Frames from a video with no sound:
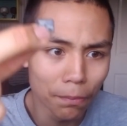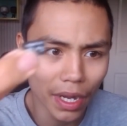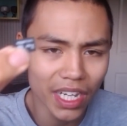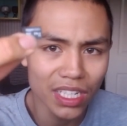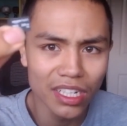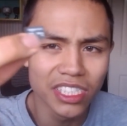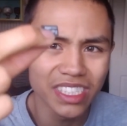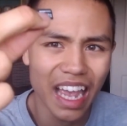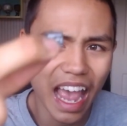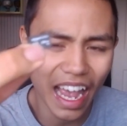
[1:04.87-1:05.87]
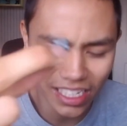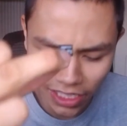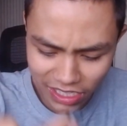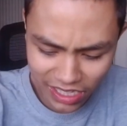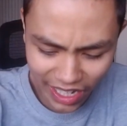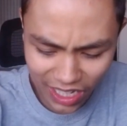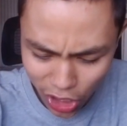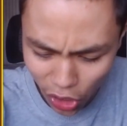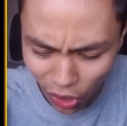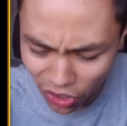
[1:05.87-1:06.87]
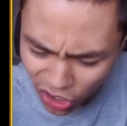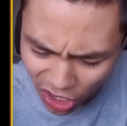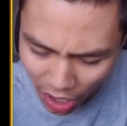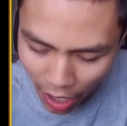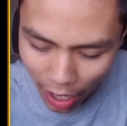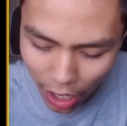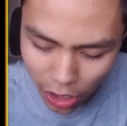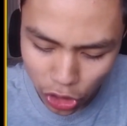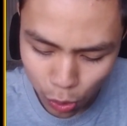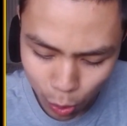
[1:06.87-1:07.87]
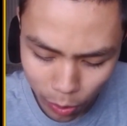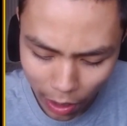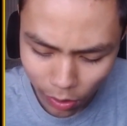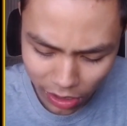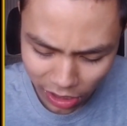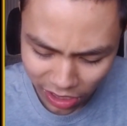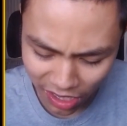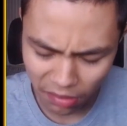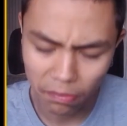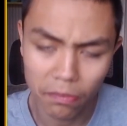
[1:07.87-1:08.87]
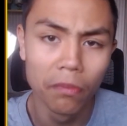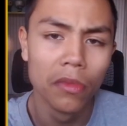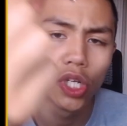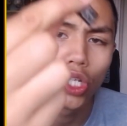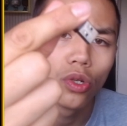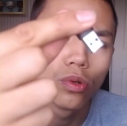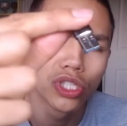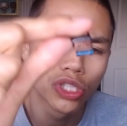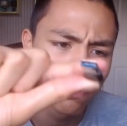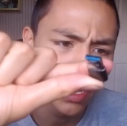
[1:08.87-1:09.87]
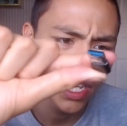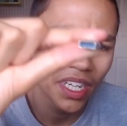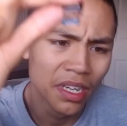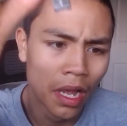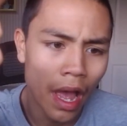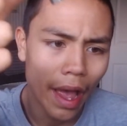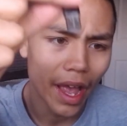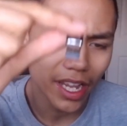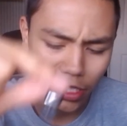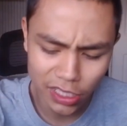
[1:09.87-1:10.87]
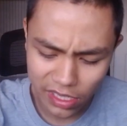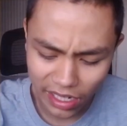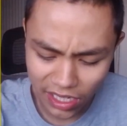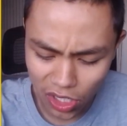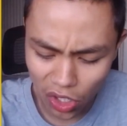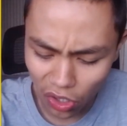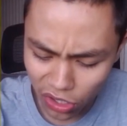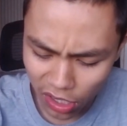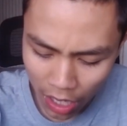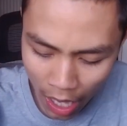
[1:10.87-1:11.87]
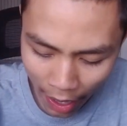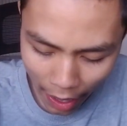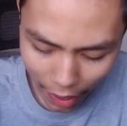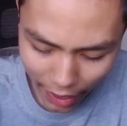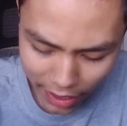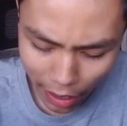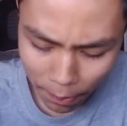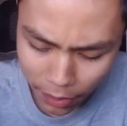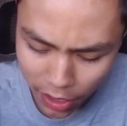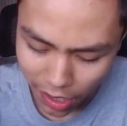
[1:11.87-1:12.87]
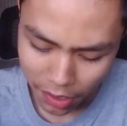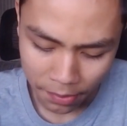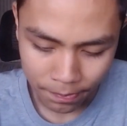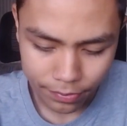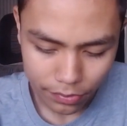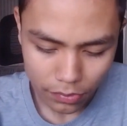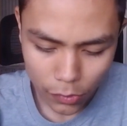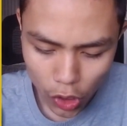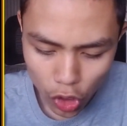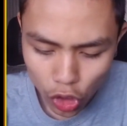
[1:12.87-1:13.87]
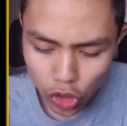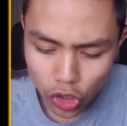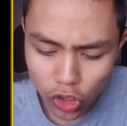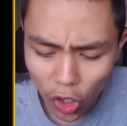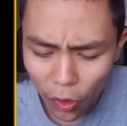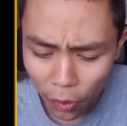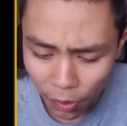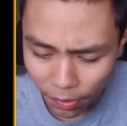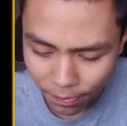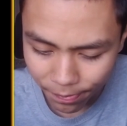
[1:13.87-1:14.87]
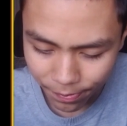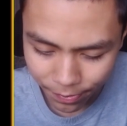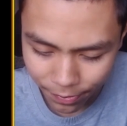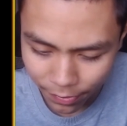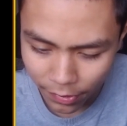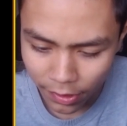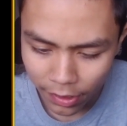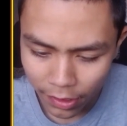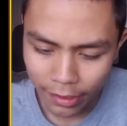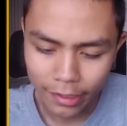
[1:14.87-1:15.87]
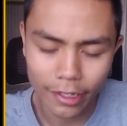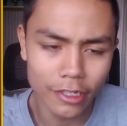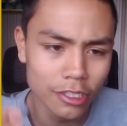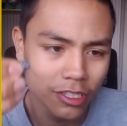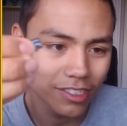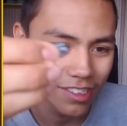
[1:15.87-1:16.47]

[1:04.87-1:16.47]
me this SD card as well as a USB SD card adapter. So, this